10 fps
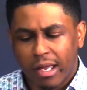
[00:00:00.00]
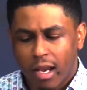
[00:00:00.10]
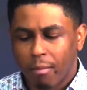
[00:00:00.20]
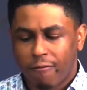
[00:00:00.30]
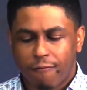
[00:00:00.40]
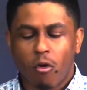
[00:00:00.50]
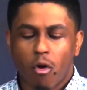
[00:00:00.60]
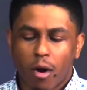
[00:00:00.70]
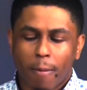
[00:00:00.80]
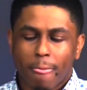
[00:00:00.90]
Number
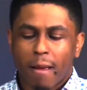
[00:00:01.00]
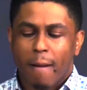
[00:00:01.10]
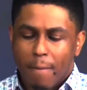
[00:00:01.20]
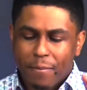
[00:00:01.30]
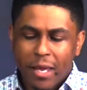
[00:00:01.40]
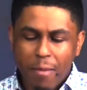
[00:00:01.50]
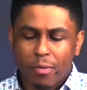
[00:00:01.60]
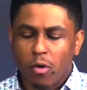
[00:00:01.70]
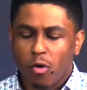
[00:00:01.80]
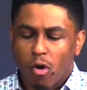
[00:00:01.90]
four,
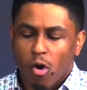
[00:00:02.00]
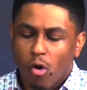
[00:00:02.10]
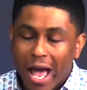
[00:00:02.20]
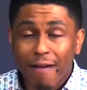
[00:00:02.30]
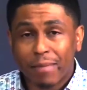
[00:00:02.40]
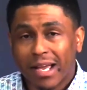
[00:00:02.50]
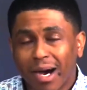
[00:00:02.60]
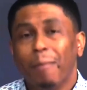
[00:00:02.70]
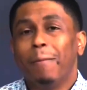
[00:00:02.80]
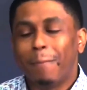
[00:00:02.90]
people who have
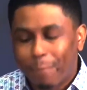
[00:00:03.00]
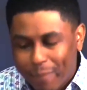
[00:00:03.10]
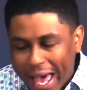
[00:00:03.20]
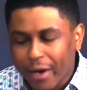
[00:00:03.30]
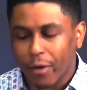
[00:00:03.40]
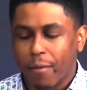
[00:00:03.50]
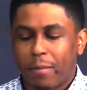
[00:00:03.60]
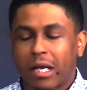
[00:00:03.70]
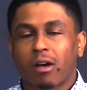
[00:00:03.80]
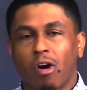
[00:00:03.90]
become better
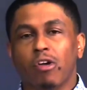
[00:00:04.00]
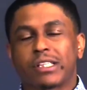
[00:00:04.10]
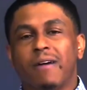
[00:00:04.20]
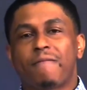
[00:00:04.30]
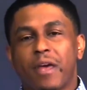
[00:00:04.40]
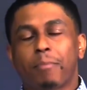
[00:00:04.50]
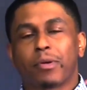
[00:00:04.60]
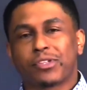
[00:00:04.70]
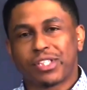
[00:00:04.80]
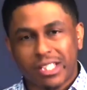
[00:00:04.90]
because of their
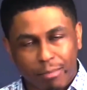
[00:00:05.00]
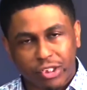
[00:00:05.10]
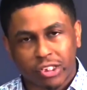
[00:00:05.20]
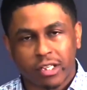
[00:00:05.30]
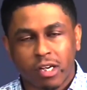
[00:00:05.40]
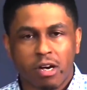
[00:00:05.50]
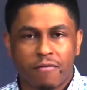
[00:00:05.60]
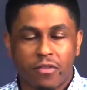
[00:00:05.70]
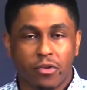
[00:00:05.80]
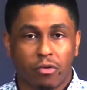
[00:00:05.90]
perception
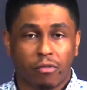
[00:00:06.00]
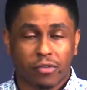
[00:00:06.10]
of you.